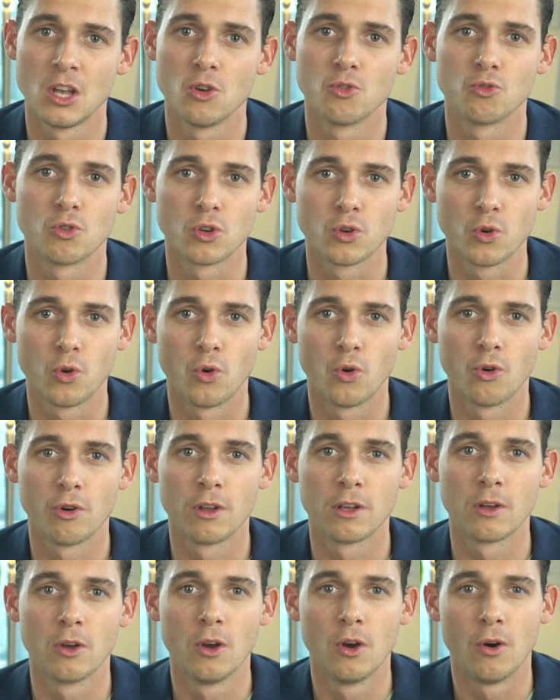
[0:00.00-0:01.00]

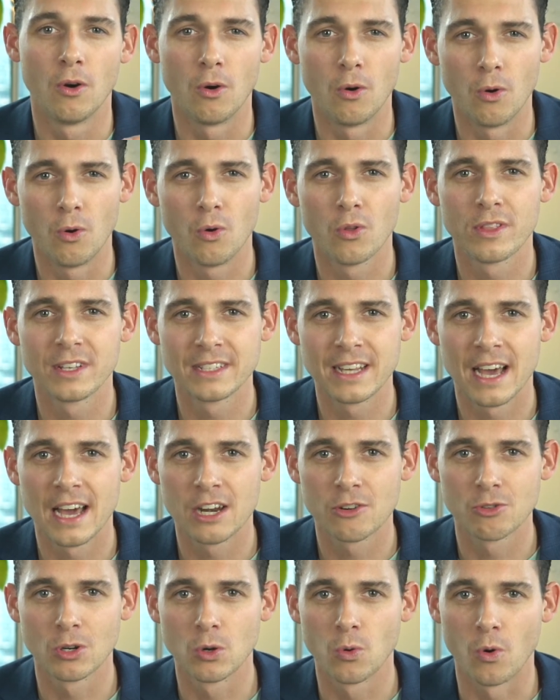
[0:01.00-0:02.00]
recording all the data
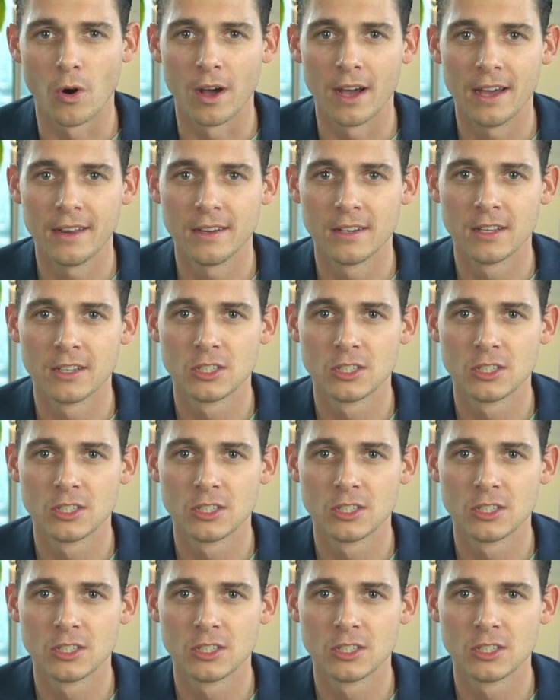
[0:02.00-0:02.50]
required